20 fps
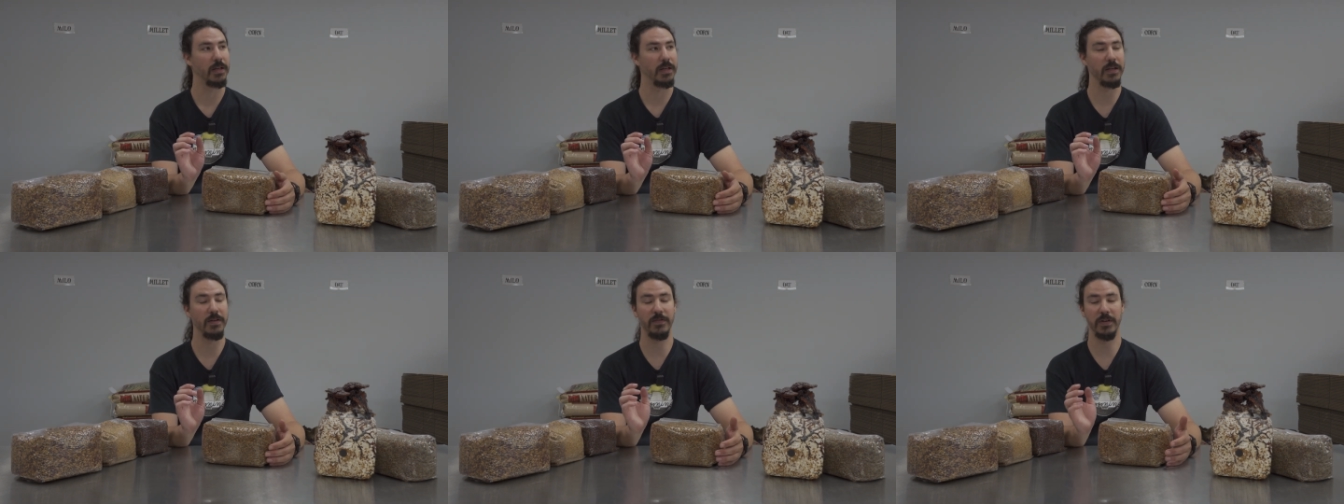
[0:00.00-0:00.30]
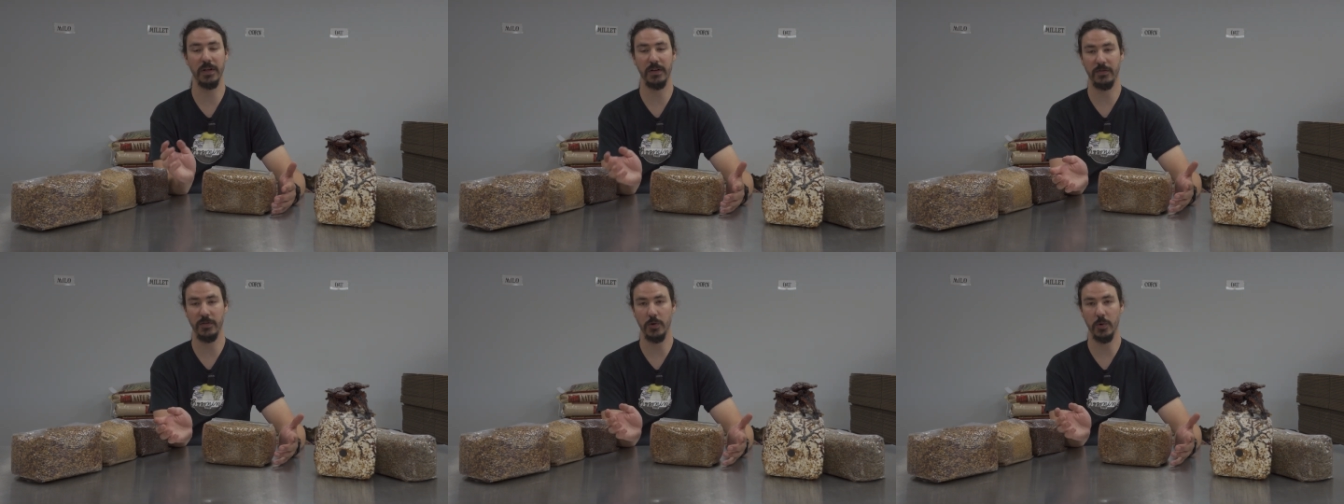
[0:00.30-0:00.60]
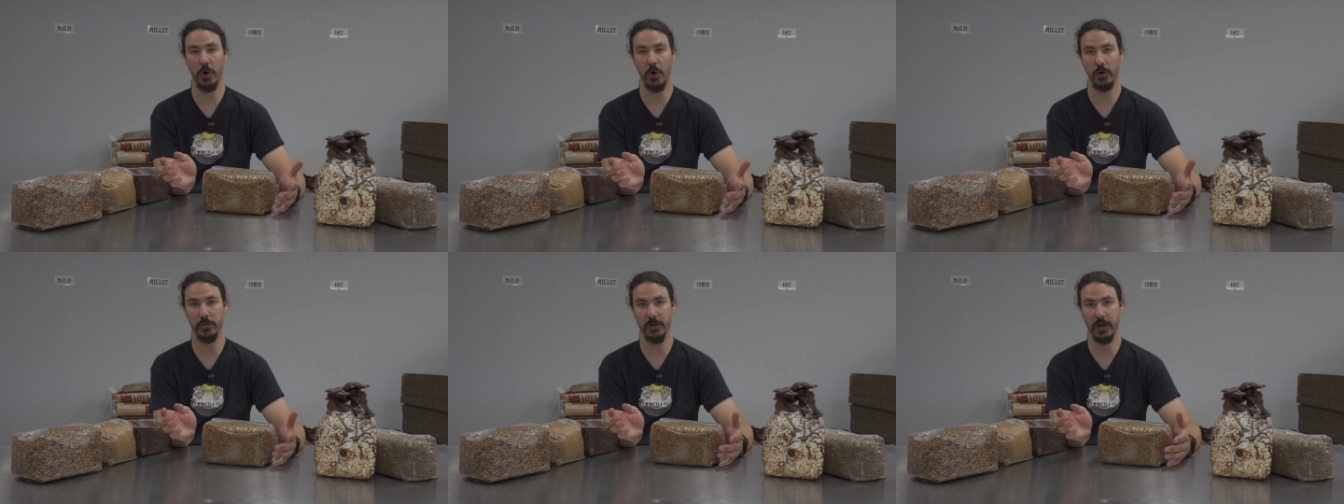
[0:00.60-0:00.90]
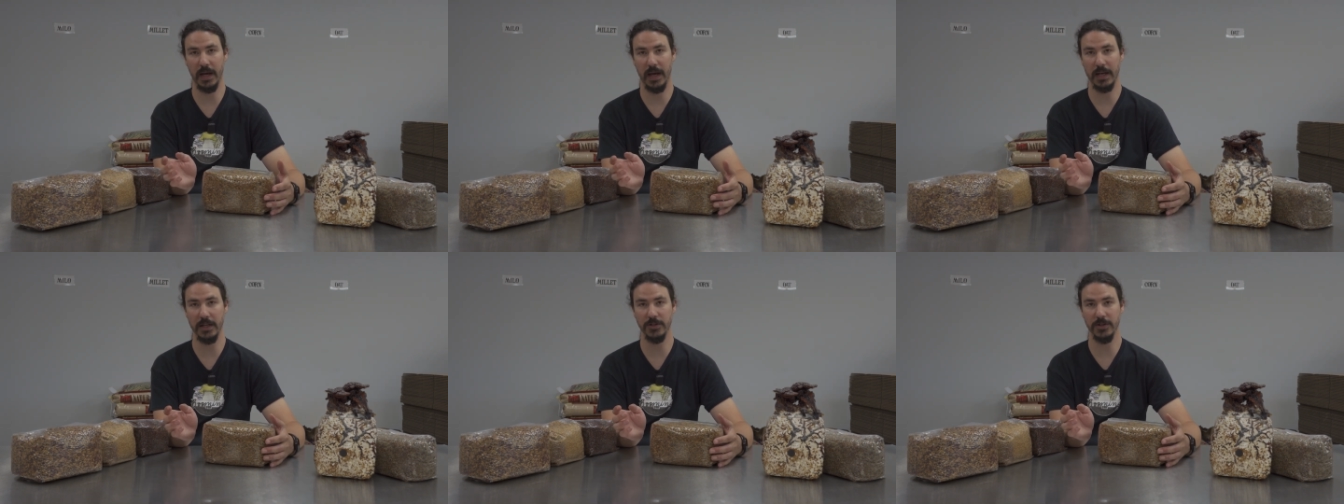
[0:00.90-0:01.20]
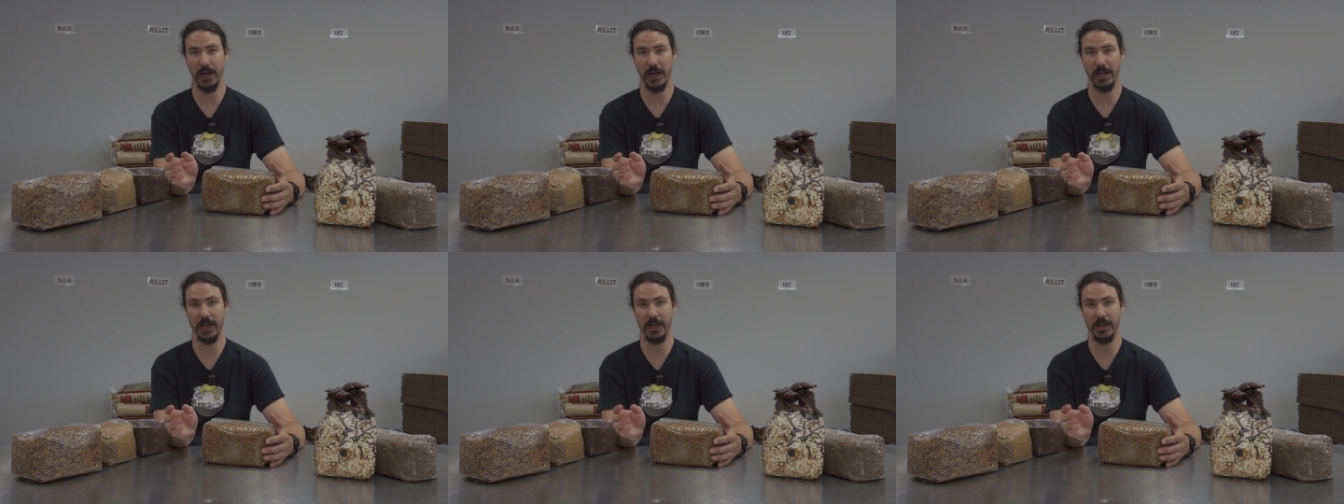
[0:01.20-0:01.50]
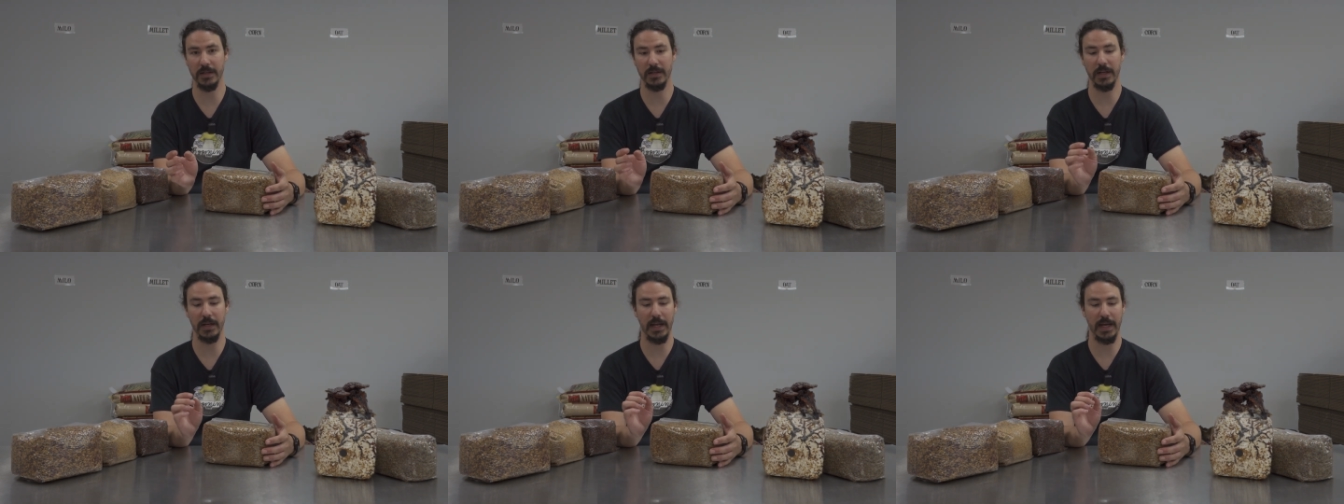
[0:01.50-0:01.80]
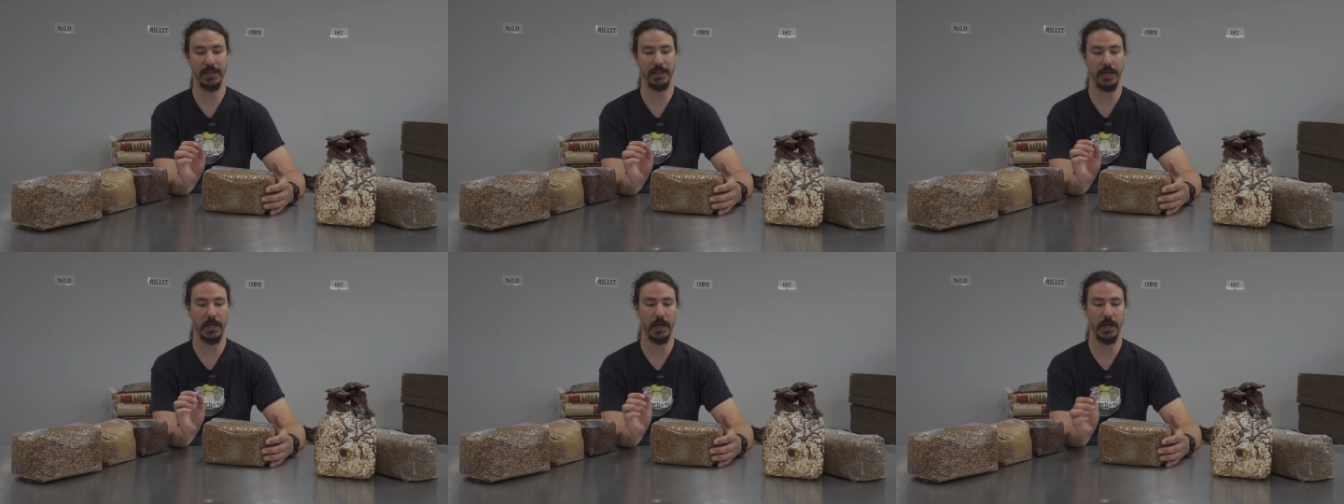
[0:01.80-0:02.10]
even if you overhydrate it, it
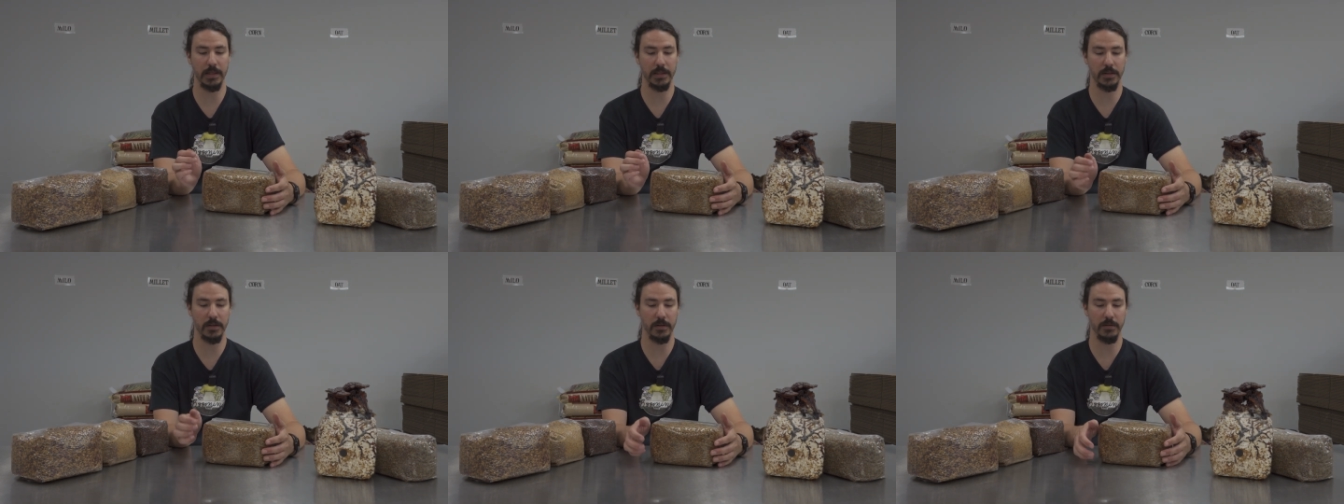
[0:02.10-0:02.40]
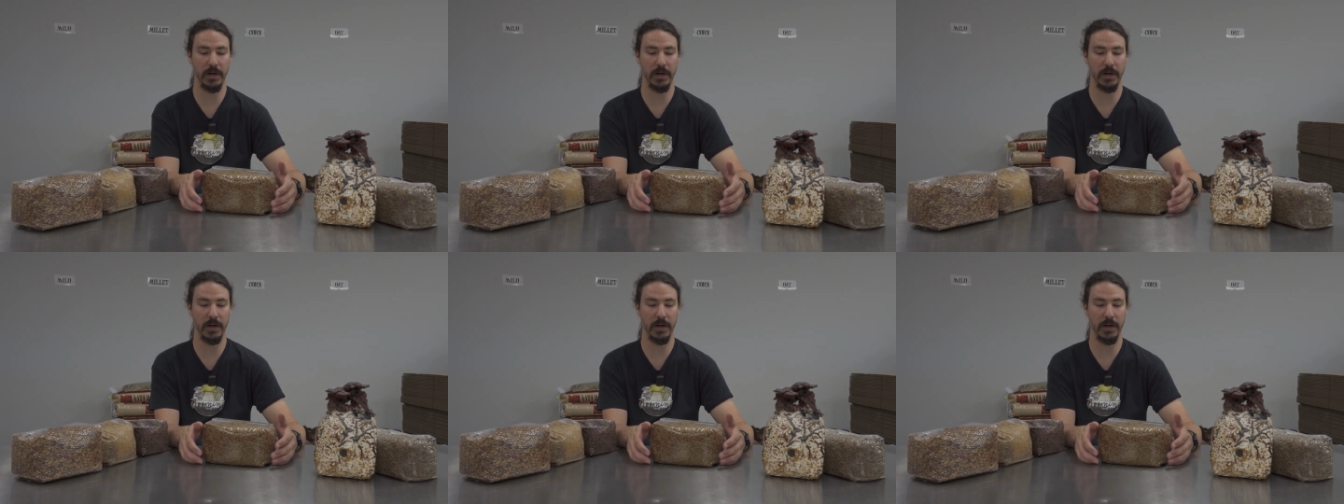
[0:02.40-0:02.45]
has a husk